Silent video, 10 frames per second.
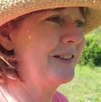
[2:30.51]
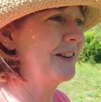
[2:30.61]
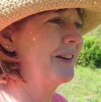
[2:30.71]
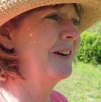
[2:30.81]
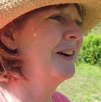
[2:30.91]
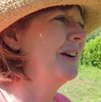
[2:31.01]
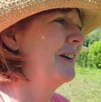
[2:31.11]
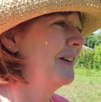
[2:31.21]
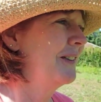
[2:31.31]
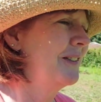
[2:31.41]
so
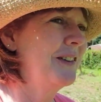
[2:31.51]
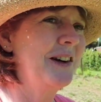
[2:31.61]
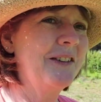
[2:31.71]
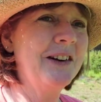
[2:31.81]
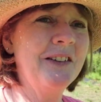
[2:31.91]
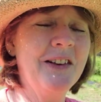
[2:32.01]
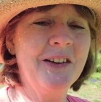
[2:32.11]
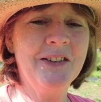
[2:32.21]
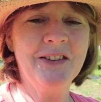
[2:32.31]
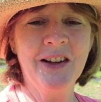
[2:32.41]
we'll get rid of
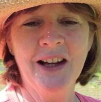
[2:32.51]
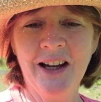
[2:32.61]
those.